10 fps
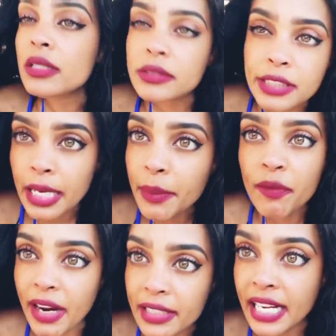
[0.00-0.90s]
Demon
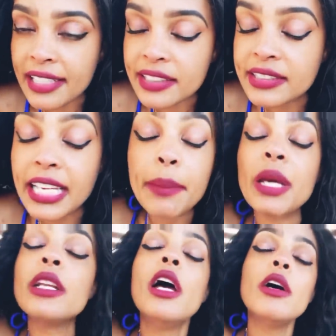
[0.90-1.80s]
recognizes
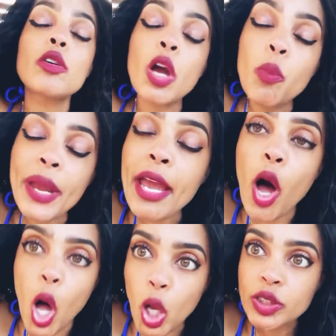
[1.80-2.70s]
demon. Can we
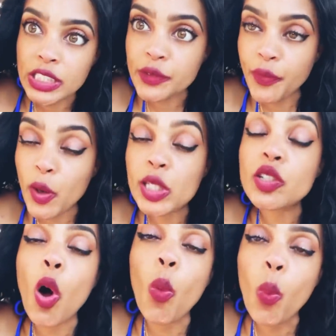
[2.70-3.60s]
all just focus
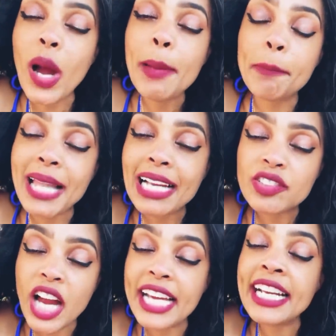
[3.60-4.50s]
on what Blac
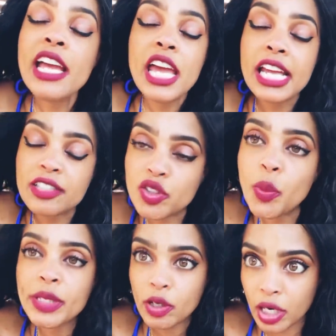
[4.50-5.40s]
Chyna is
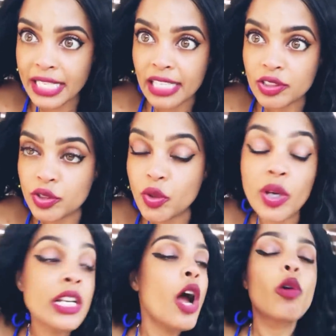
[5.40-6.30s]
suing the Kardashians
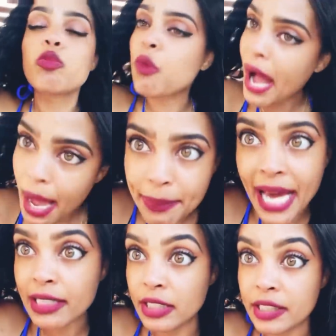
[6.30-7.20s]
on? Rob
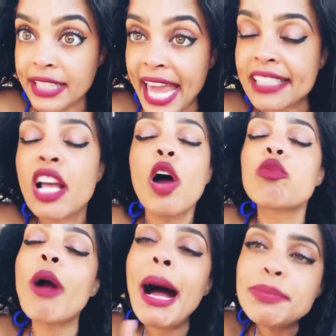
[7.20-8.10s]
got another case.
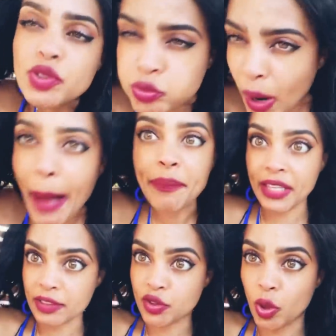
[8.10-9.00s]
Rob dropped
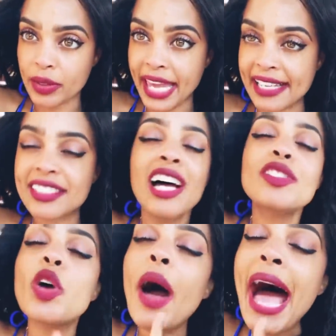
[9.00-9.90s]
the assault case.
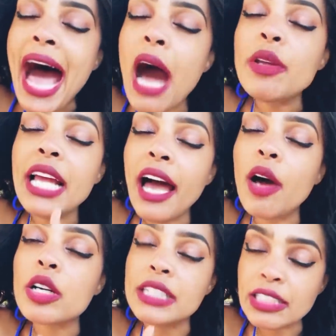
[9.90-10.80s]
So how the hell
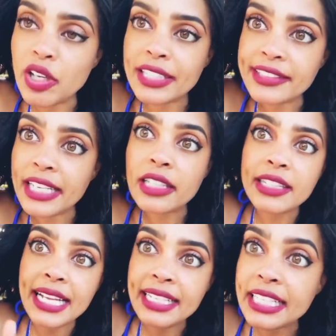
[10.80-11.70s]
are they trying to say that
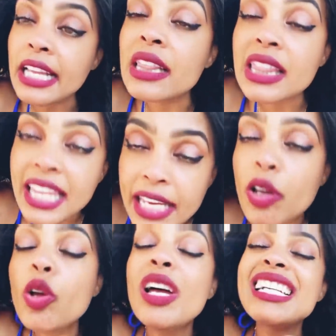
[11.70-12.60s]
they did
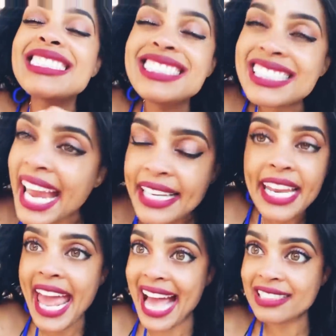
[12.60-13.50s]
illegal,
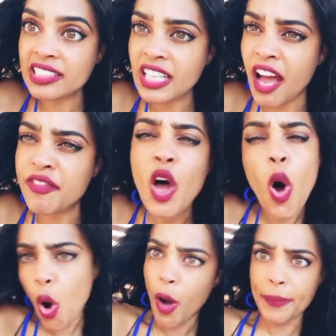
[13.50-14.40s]
shady ass stuff
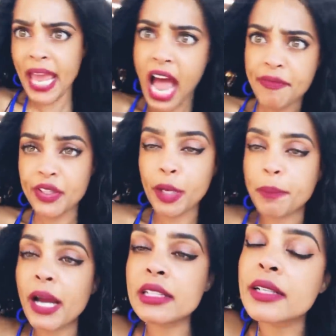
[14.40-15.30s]
on behalf of their
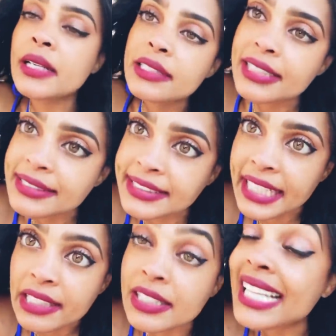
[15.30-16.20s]
brother? that
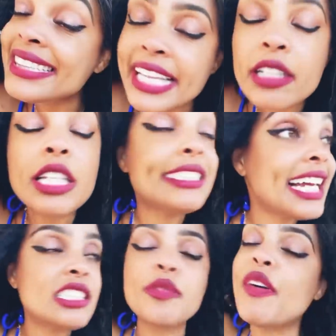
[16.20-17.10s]
didn't, that literally
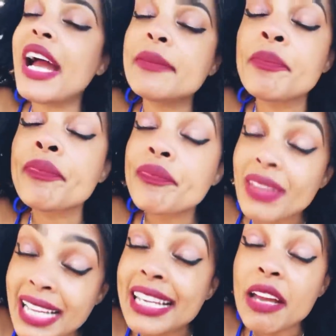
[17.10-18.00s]
testified.
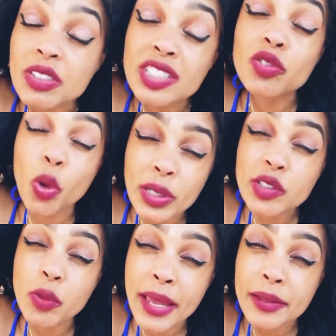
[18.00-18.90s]
They gave a sworn
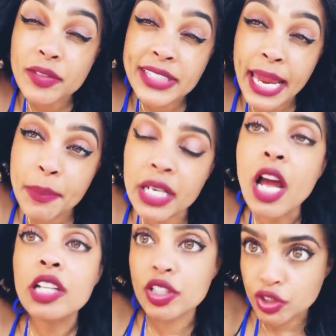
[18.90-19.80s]
statement
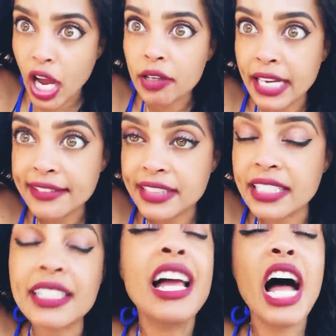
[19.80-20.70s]
to child
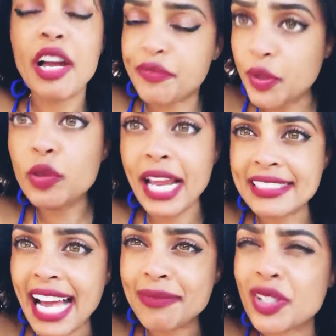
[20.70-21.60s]
custody a few
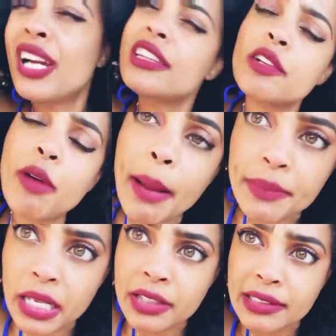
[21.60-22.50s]
days after that Rob,
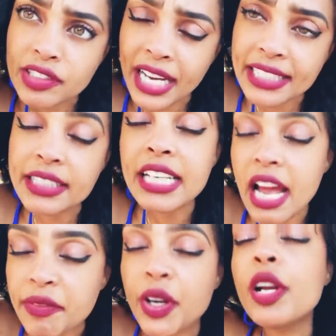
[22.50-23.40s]
that Chyna
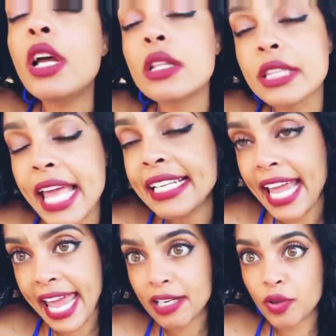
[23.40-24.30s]
never laid a
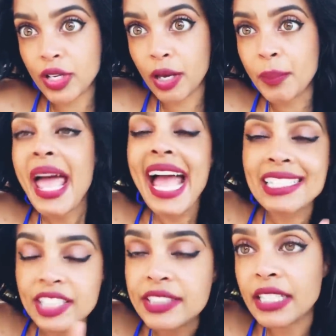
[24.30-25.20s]
hand on him and
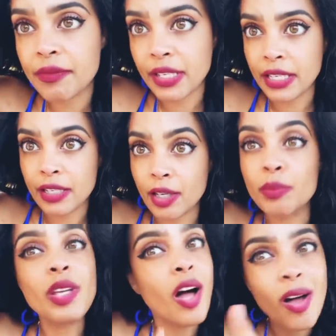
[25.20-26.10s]
she's never hit
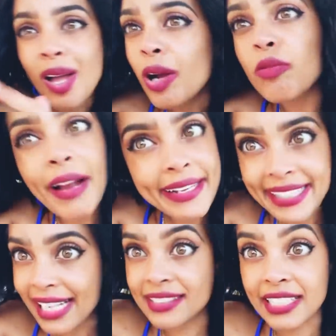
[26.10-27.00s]
him. Y'all
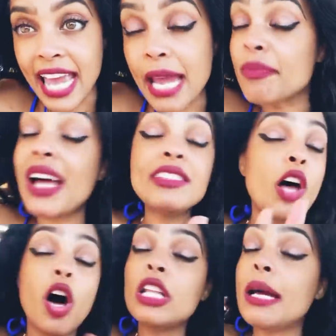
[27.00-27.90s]
recognize the game. That's
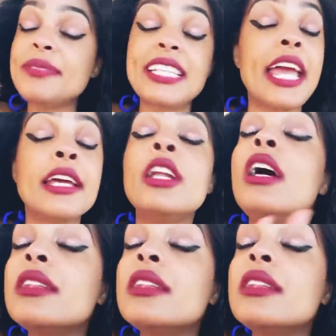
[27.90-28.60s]
all I'm saying.